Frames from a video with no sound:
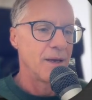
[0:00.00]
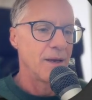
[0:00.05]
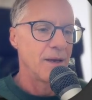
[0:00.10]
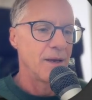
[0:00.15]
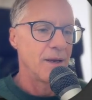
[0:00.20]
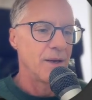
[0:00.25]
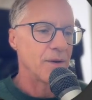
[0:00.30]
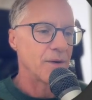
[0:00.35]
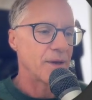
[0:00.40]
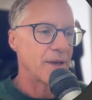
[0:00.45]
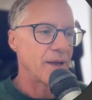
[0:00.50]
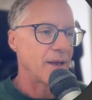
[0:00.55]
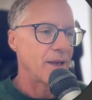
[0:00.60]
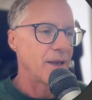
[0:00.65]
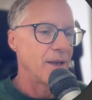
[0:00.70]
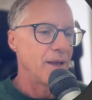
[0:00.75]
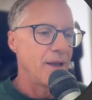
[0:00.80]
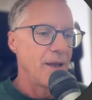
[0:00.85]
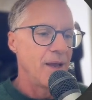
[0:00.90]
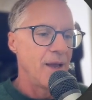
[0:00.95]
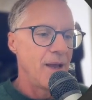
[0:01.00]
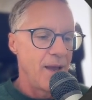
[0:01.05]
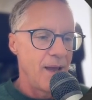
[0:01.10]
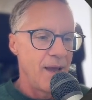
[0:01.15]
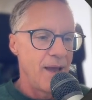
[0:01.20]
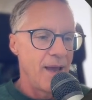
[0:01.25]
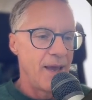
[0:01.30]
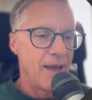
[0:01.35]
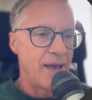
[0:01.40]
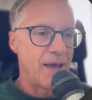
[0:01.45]
Okay.
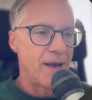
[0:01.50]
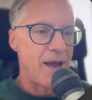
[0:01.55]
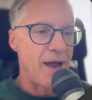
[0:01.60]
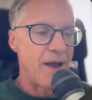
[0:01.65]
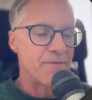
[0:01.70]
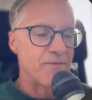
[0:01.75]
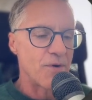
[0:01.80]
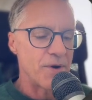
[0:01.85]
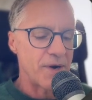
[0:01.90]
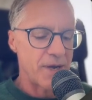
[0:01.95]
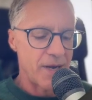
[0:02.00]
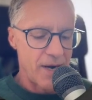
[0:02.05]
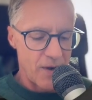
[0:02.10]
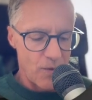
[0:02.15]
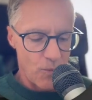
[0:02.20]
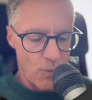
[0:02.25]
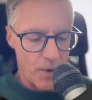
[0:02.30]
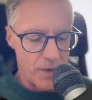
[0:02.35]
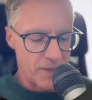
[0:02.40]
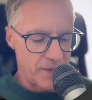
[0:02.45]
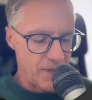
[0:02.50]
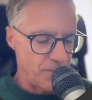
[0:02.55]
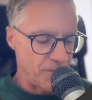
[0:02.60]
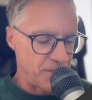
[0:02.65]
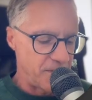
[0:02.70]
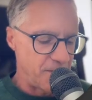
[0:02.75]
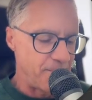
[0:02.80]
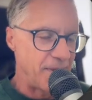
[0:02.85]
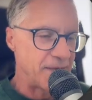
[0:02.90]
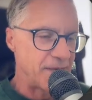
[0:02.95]
And I've already kind of worked out the
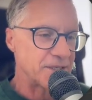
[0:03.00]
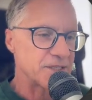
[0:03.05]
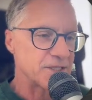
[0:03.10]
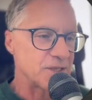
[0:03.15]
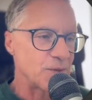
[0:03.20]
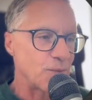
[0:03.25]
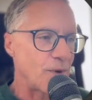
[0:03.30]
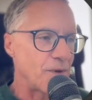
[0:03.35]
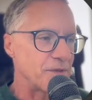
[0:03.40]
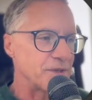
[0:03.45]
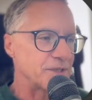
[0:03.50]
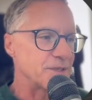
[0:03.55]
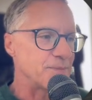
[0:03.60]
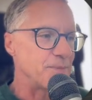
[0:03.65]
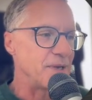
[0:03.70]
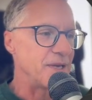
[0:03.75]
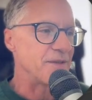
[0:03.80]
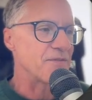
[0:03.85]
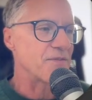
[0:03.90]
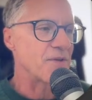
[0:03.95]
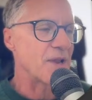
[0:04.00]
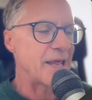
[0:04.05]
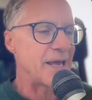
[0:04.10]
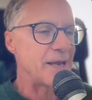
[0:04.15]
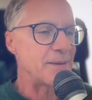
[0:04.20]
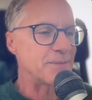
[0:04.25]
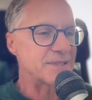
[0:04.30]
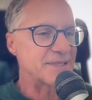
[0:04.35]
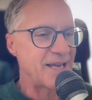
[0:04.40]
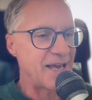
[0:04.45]
dimensions I want this to be. If the
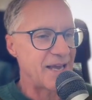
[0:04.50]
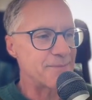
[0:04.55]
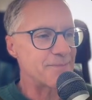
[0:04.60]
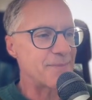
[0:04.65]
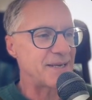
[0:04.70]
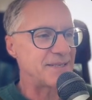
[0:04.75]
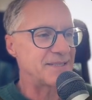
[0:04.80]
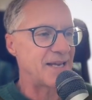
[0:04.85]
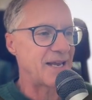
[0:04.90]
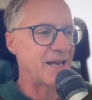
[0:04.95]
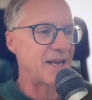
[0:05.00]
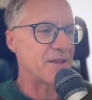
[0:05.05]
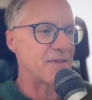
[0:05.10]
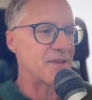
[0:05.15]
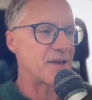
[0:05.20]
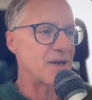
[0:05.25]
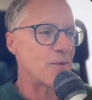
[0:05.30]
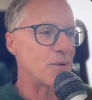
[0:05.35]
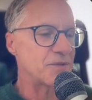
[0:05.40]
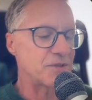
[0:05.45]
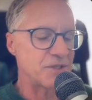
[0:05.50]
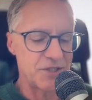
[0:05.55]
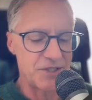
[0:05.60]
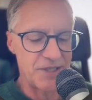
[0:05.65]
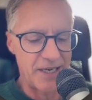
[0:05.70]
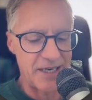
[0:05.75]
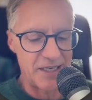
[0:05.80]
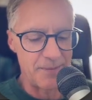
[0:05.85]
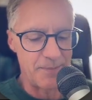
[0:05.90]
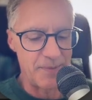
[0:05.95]
lamp's 10 by 10, I think I want the
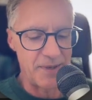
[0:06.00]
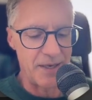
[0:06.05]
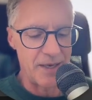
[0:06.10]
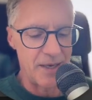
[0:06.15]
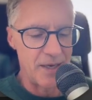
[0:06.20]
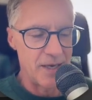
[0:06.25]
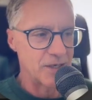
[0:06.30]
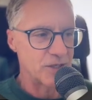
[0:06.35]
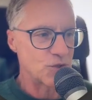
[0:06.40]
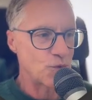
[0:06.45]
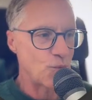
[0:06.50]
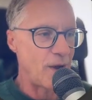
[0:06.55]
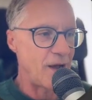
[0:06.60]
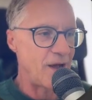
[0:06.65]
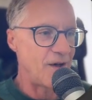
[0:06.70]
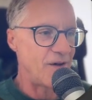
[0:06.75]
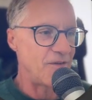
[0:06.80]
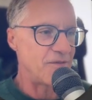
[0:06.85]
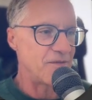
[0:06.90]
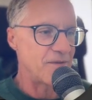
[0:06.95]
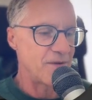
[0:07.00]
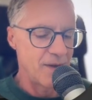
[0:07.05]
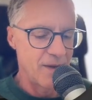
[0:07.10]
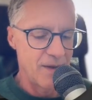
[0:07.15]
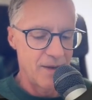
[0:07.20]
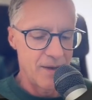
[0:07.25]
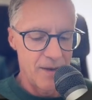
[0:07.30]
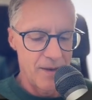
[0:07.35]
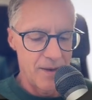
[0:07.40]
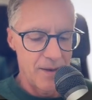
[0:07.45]
shade to be 12
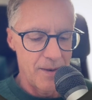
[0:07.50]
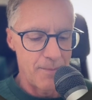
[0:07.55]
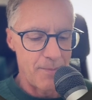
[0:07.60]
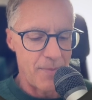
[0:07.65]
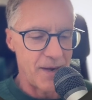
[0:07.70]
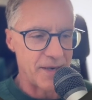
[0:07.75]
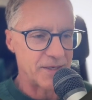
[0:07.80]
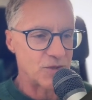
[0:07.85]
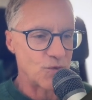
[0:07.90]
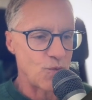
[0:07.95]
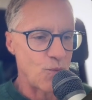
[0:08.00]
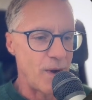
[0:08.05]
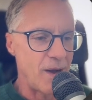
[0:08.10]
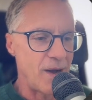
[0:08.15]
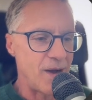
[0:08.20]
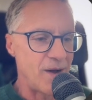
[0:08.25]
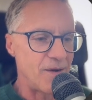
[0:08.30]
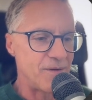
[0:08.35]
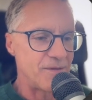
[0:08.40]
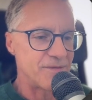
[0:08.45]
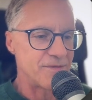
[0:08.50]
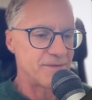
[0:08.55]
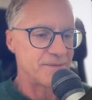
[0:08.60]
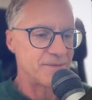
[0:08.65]
by 12.